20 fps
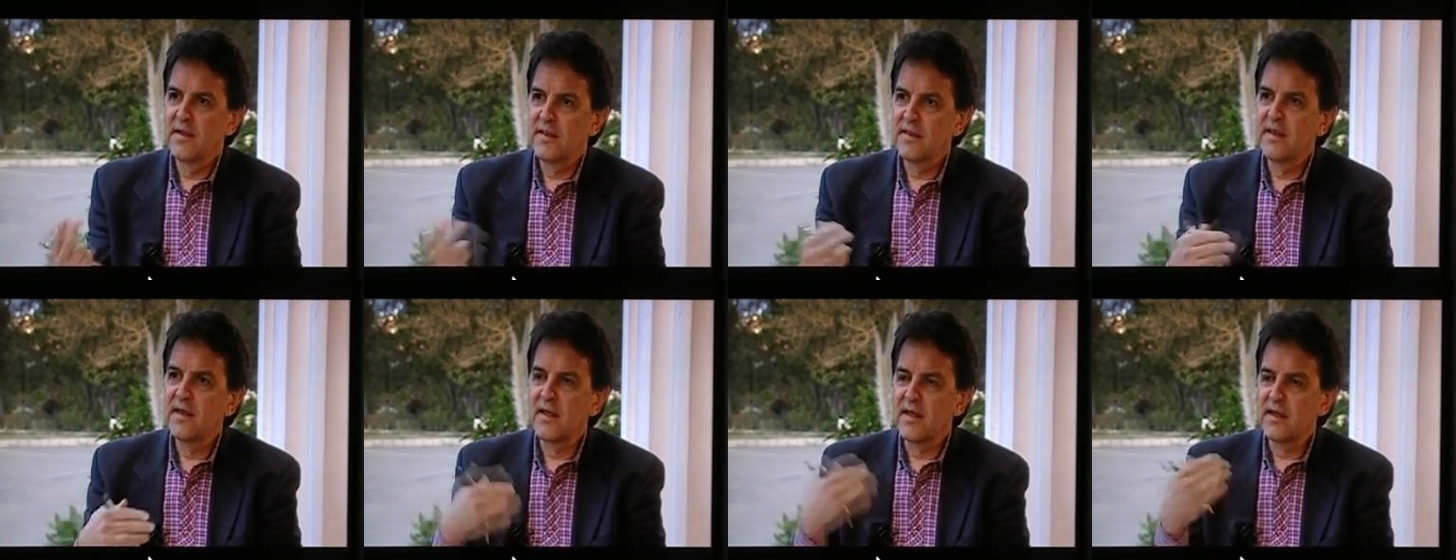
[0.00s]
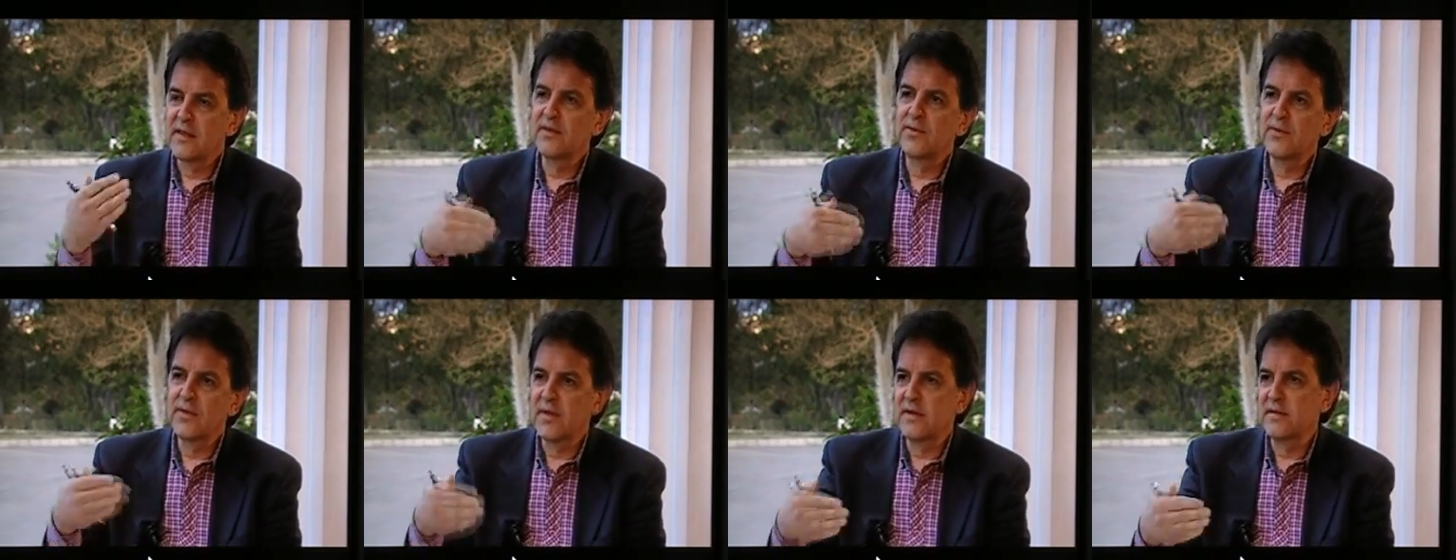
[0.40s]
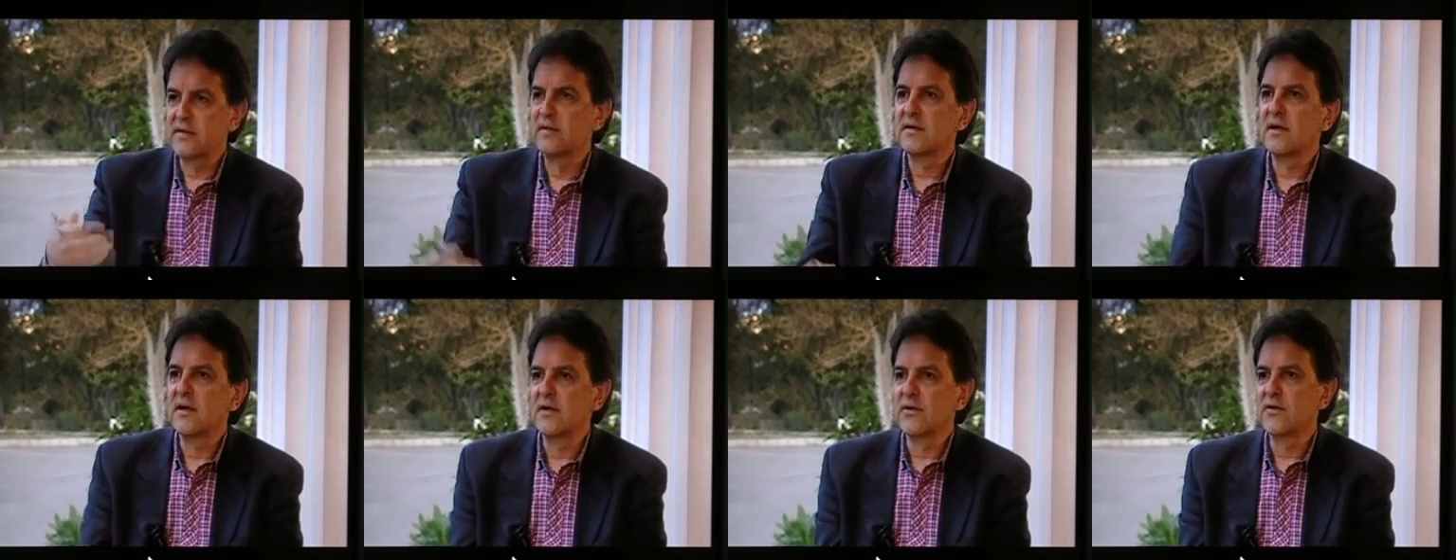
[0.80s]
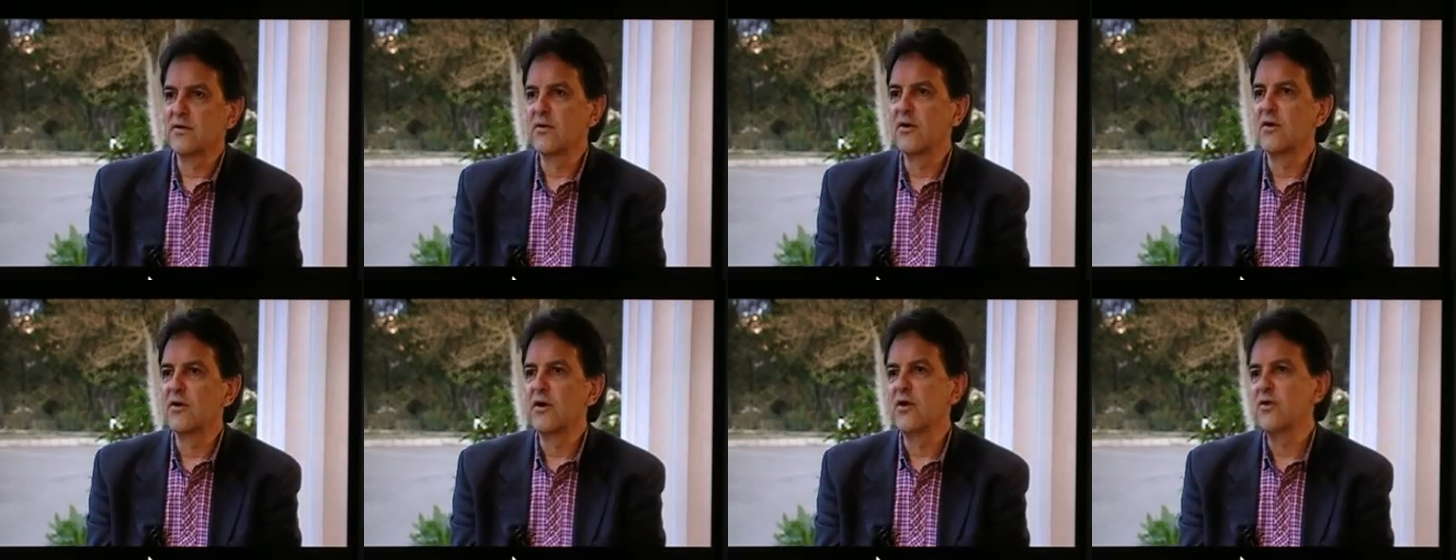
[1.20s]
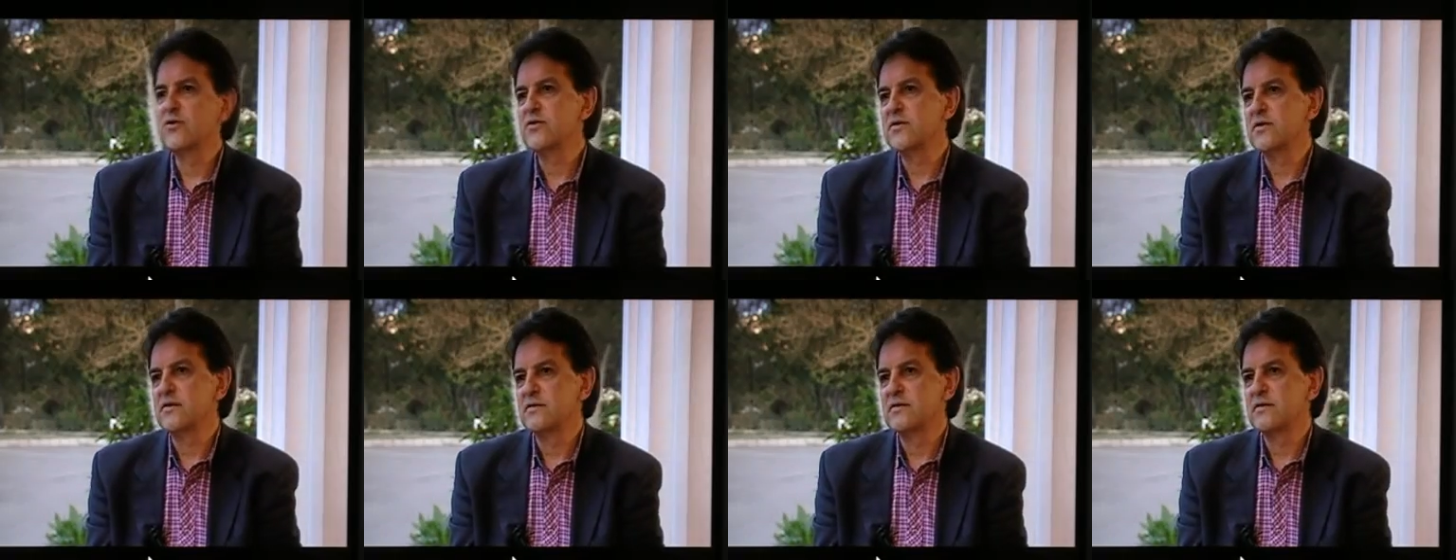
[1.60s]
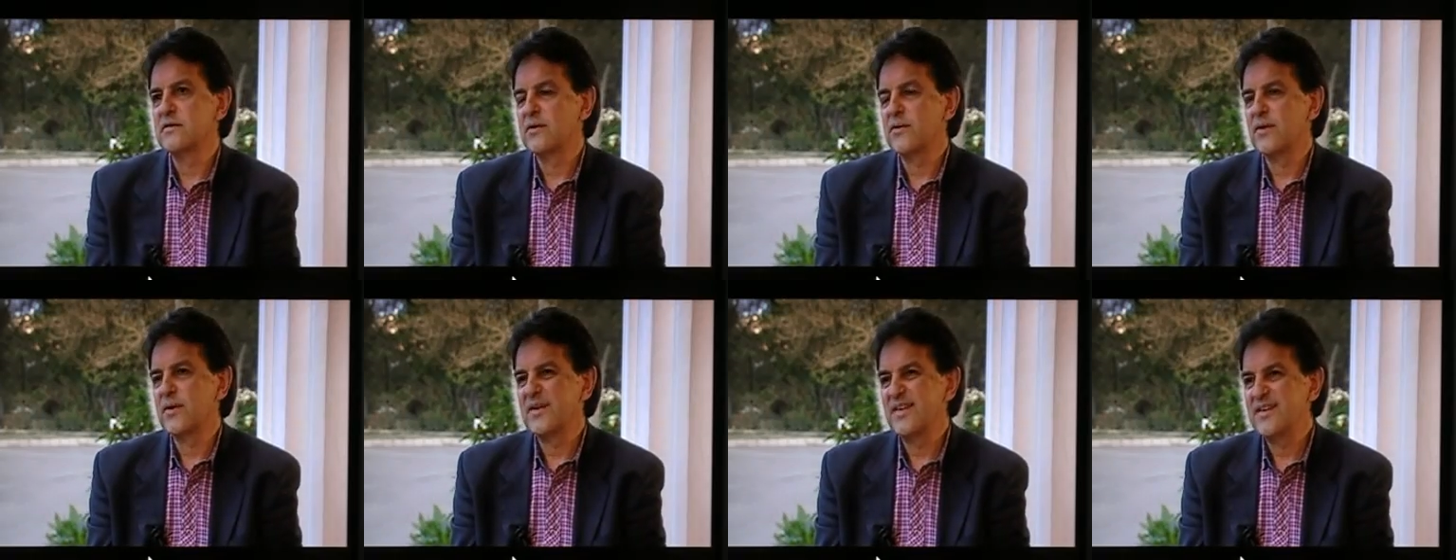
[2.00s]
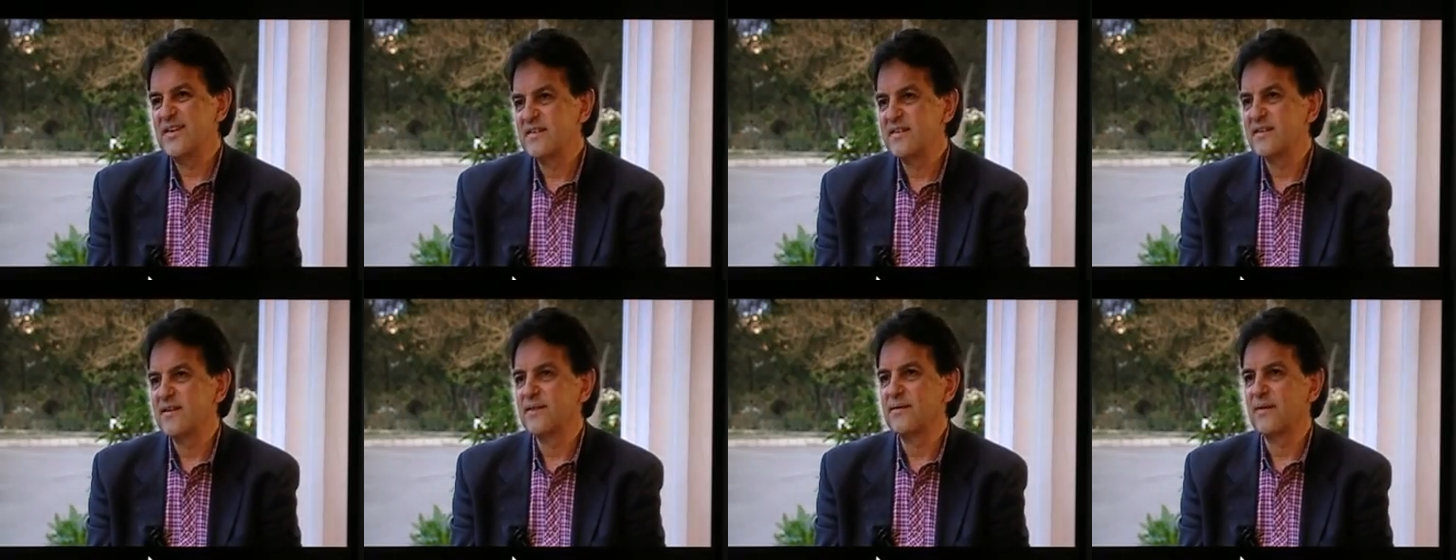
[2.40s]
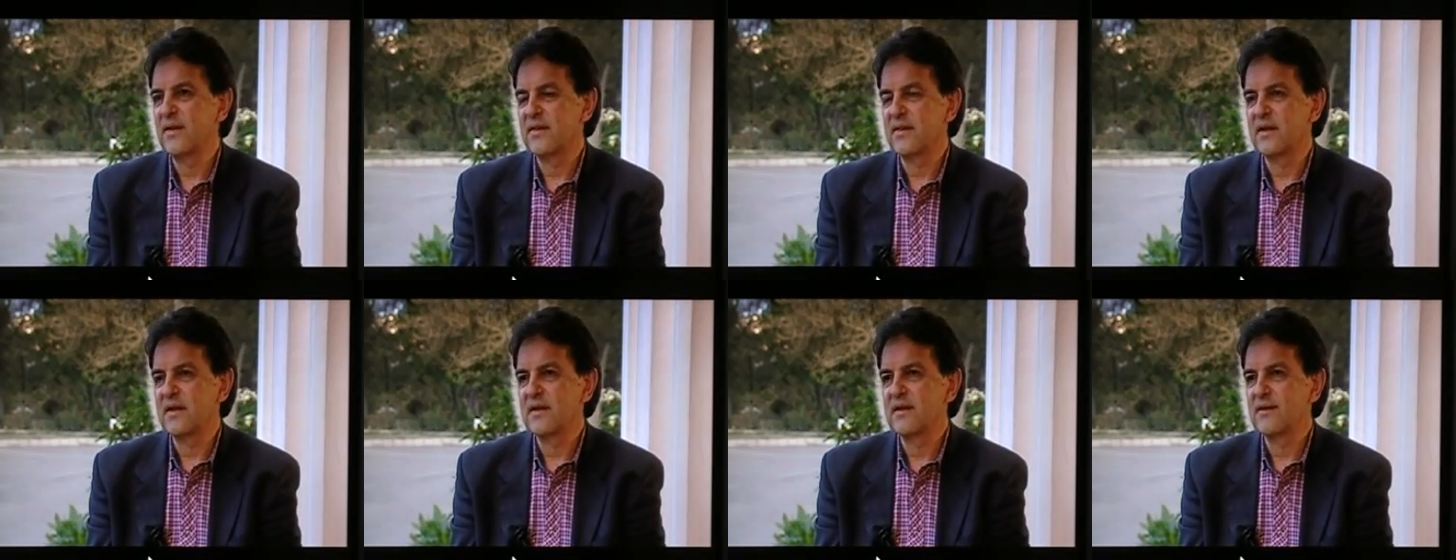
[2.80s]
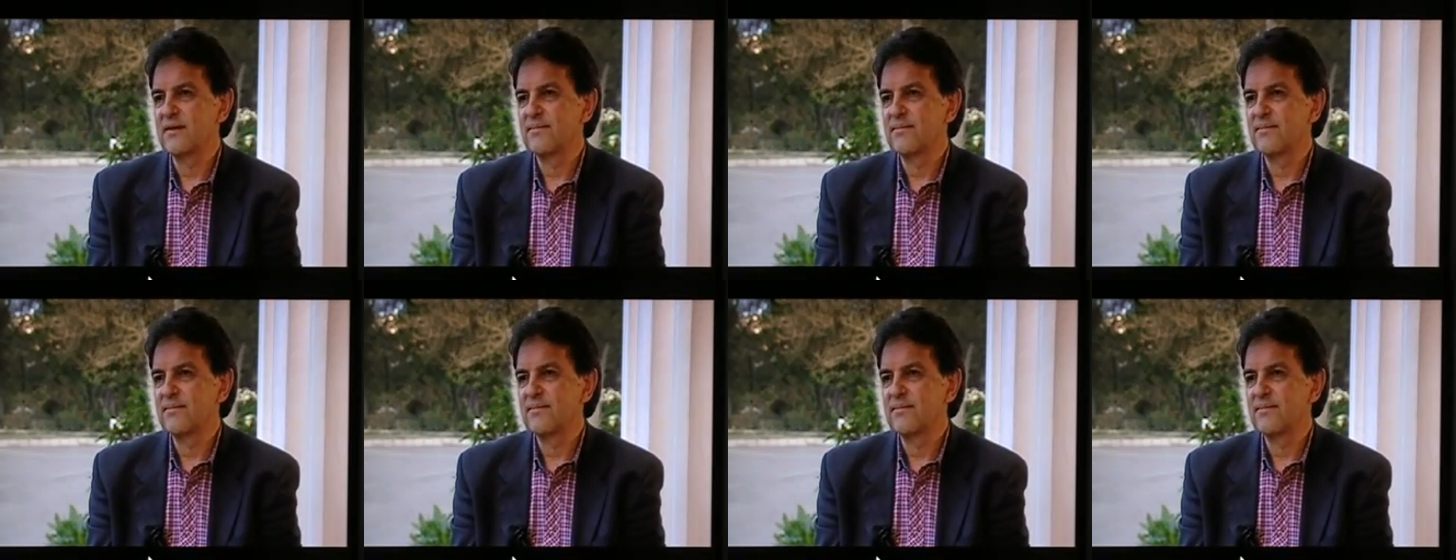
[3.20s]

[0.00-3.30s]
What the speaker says: they can do that kind of conclusions quite easy, I think.